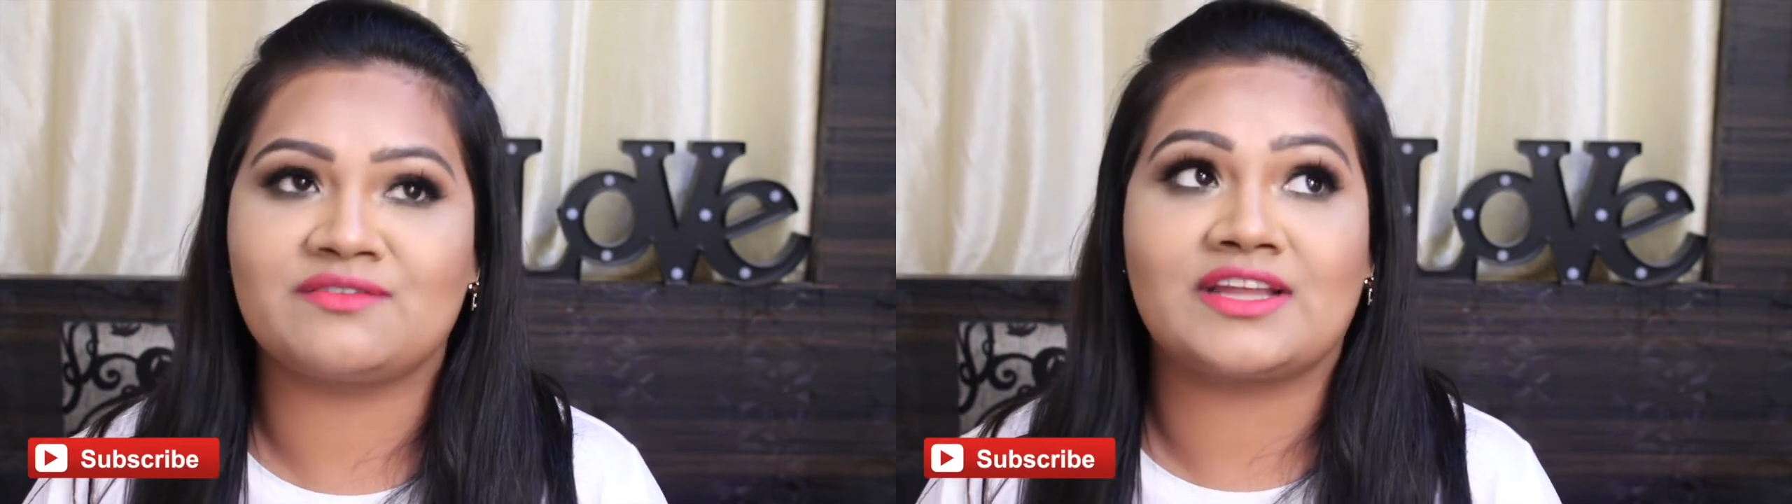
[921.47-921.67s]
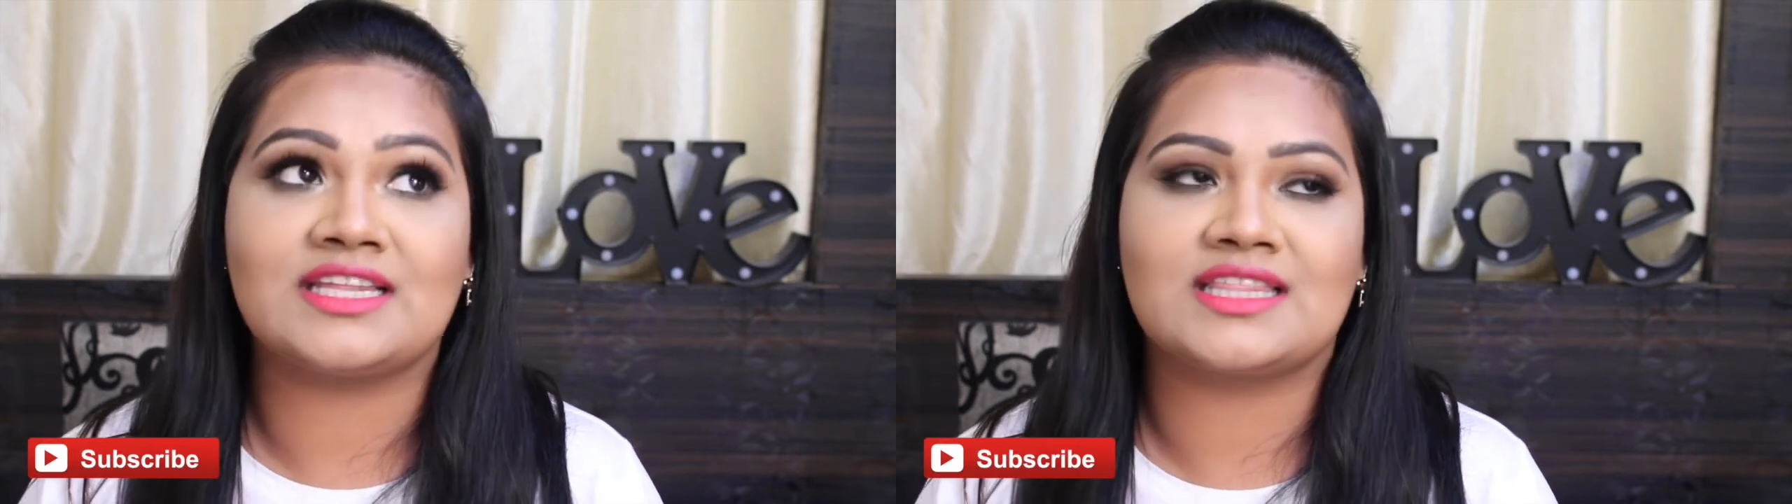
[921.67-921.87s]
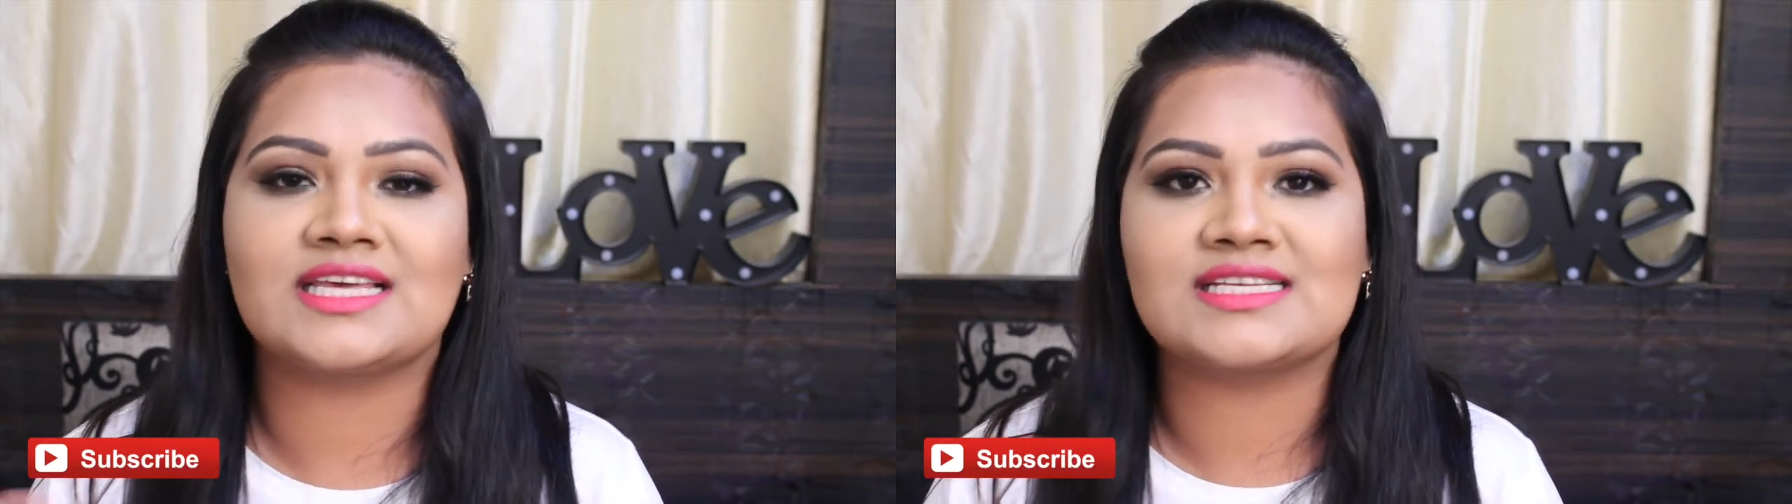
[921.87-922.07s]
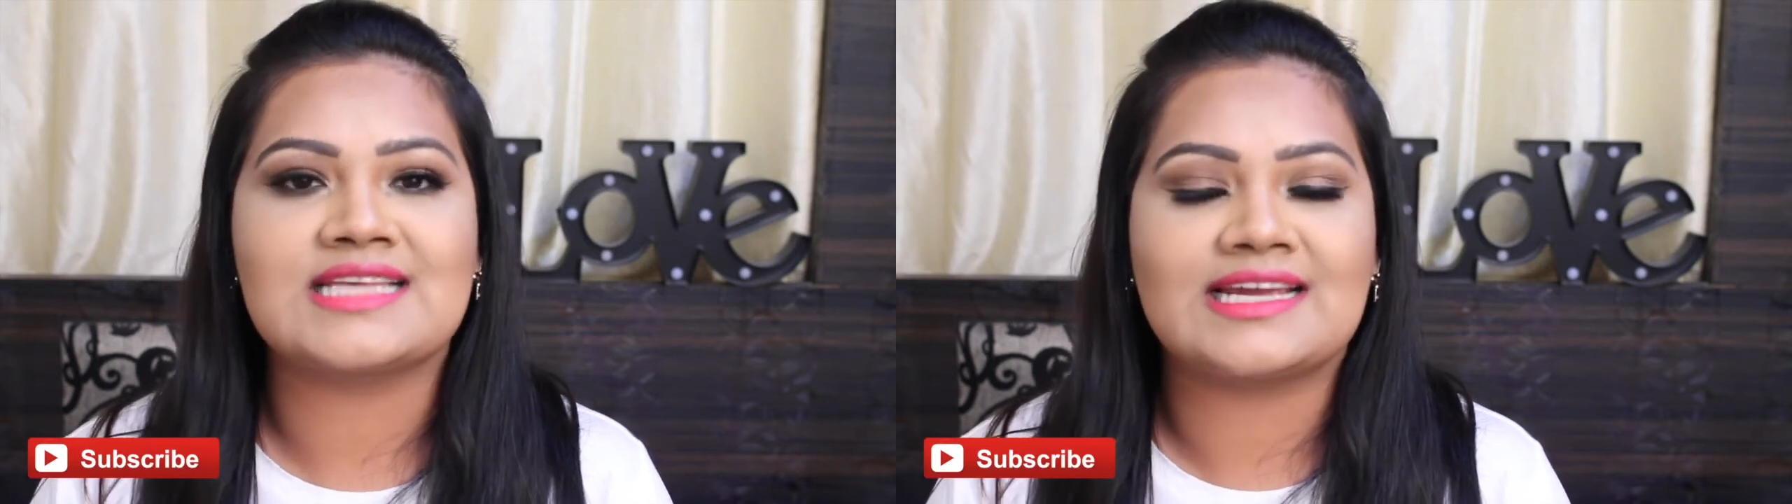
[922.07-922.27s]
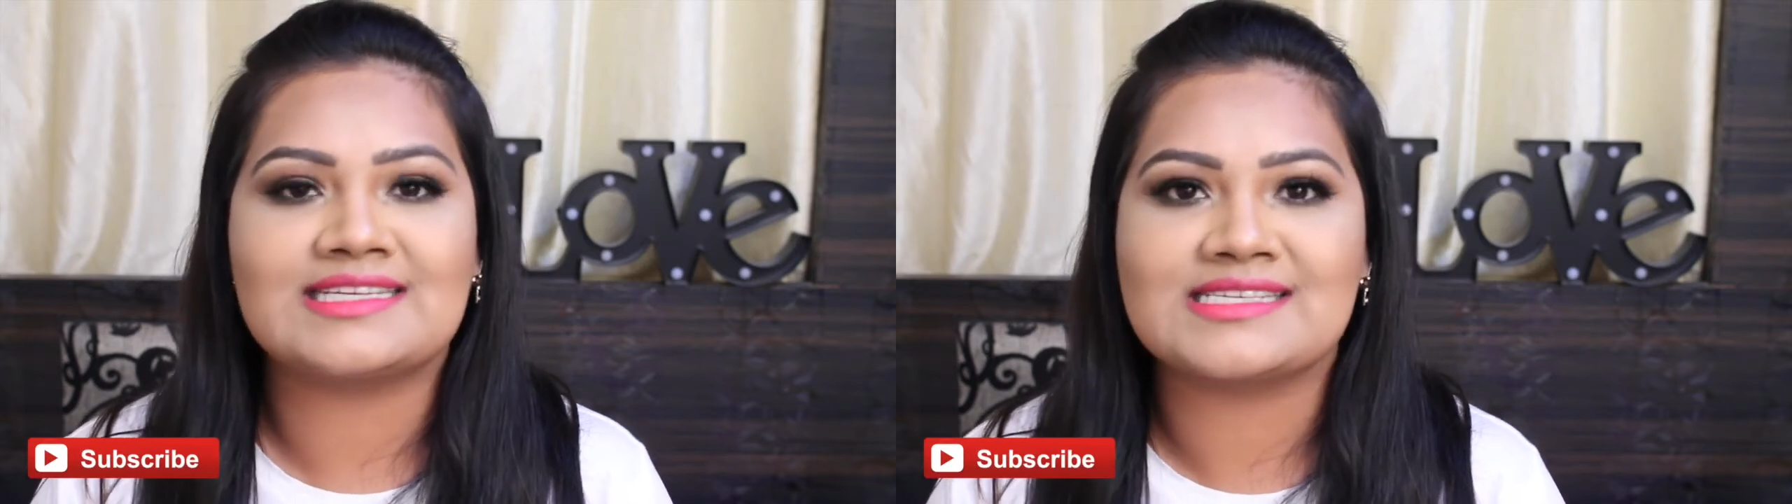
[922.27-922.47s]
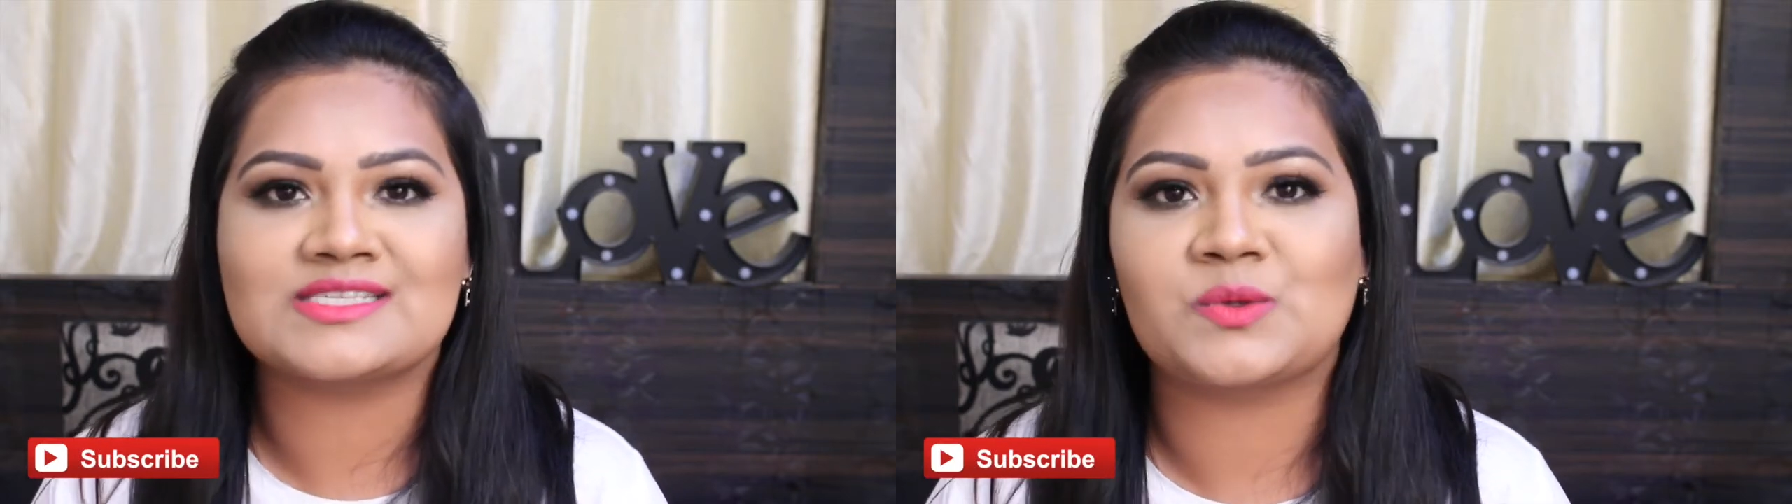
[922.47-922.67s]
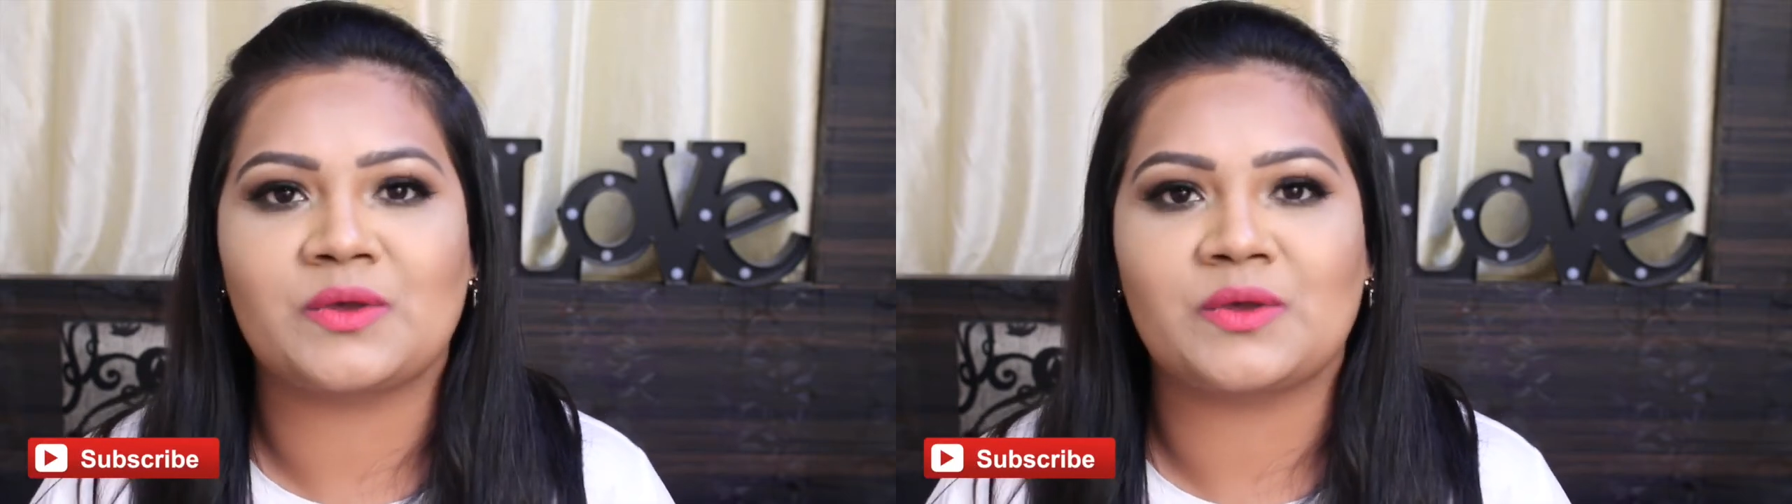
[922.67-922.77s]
if anything exciting is